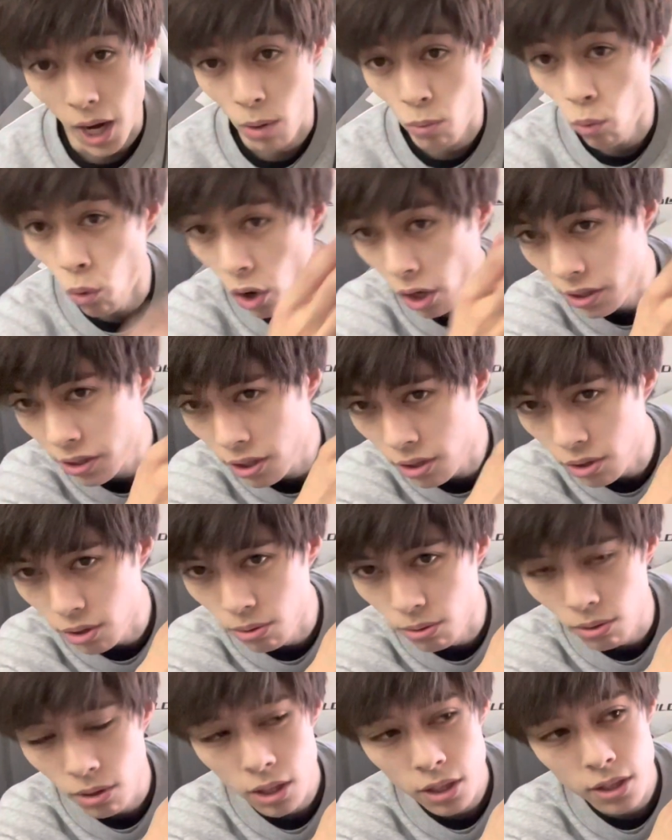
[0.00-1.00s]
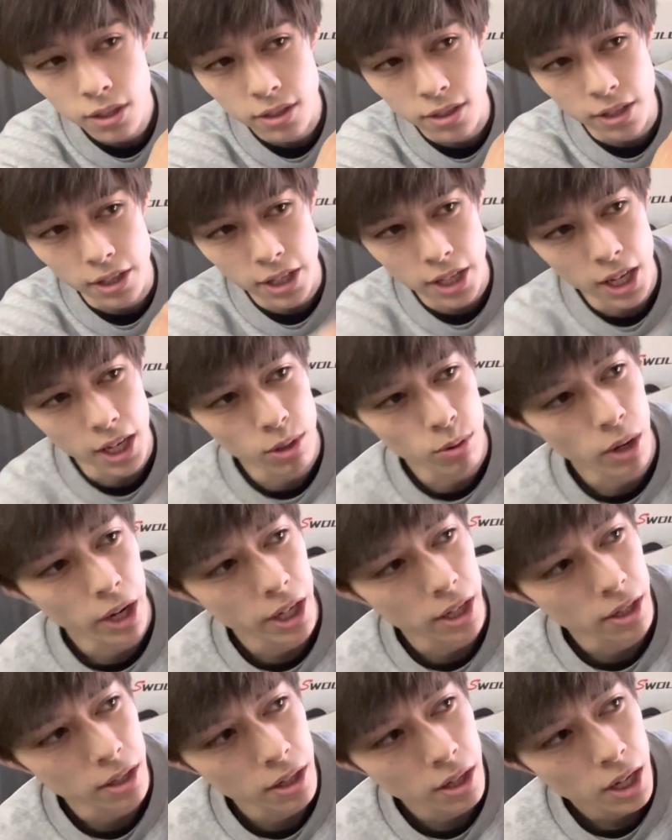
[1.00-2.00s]
want to do to the
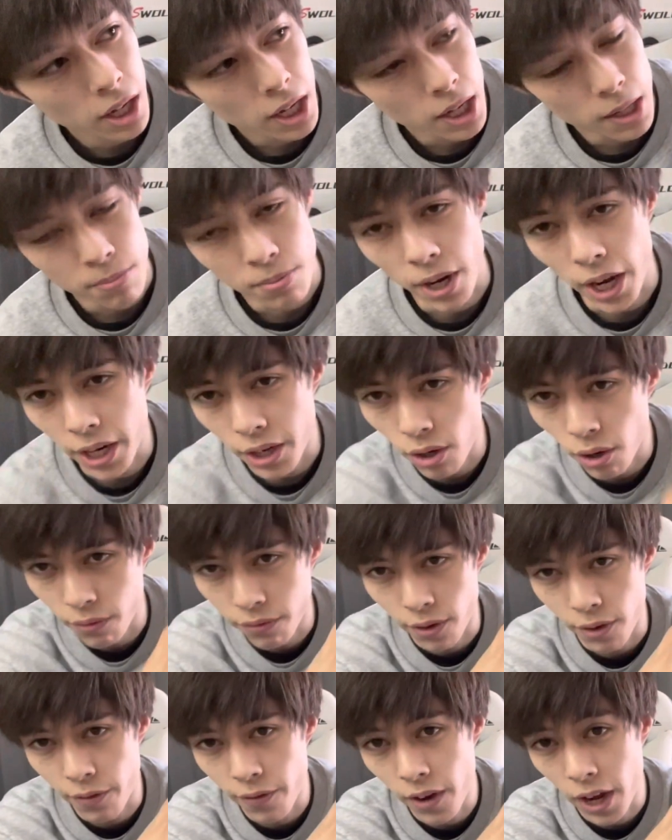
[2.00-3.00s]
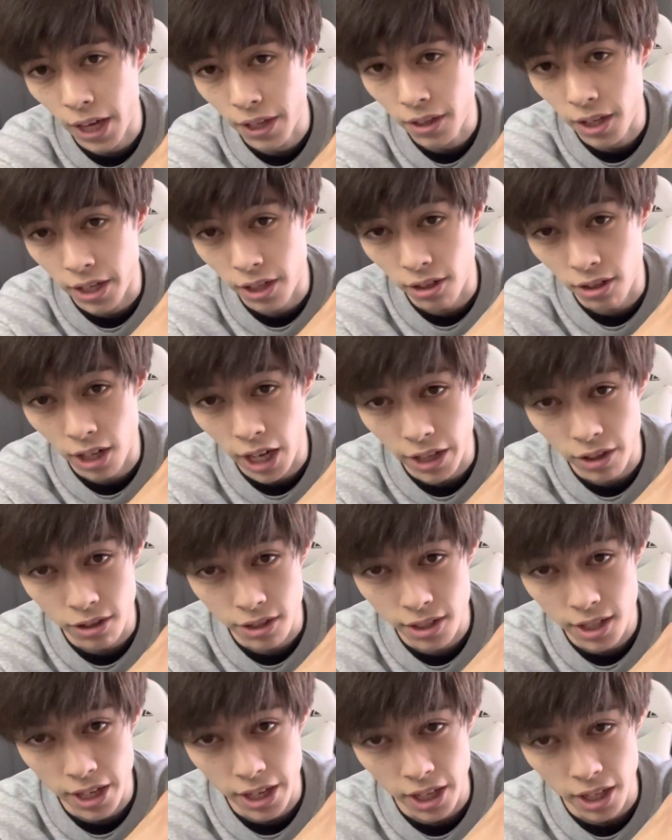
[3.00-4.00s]
Kei-Wagon, but I know for a fact that it'll either
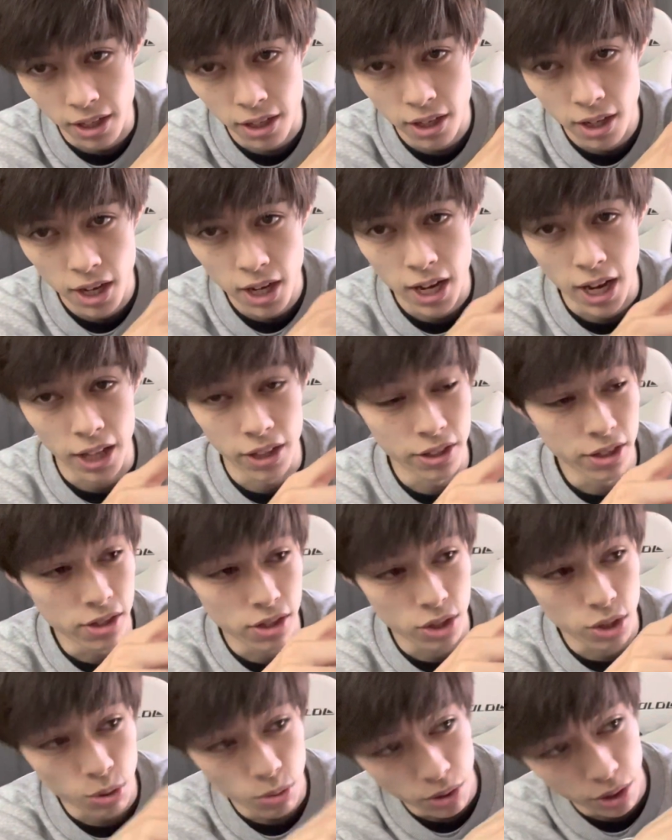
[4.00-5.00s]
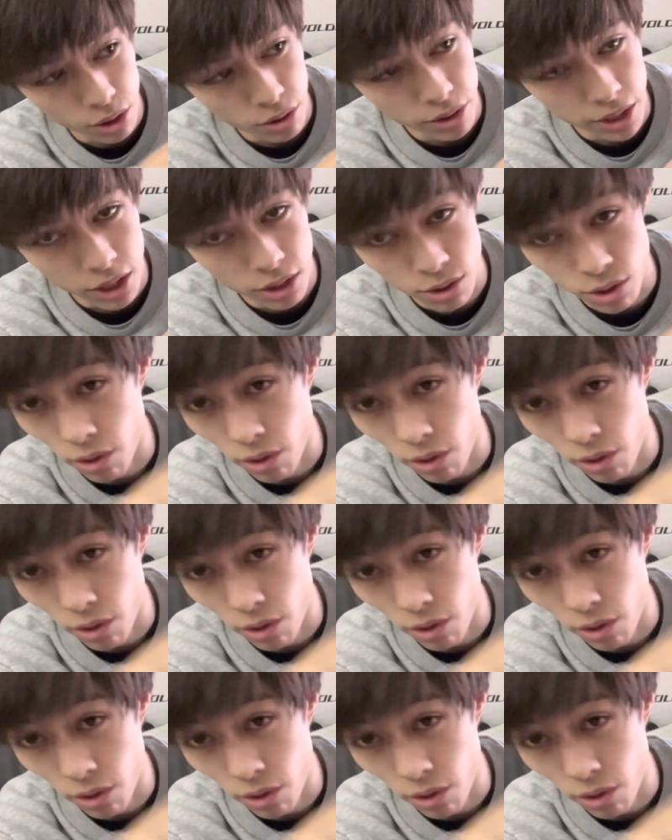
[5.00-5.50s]
take at least 2 or 3 years or